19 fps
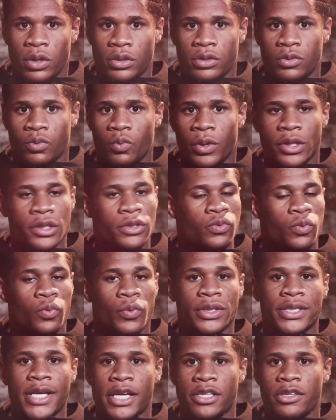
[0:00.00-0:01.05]

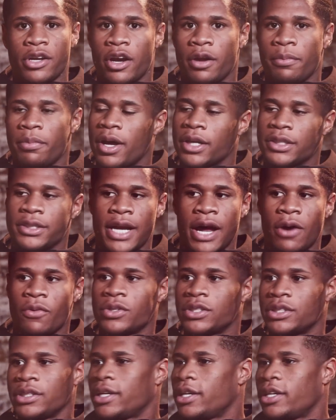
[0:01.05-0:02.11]
Once I started boxing, I
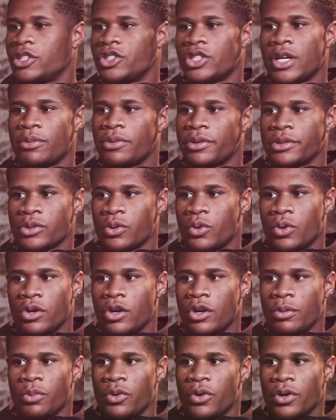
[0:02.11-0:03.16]
wasn't getting in trouble in school no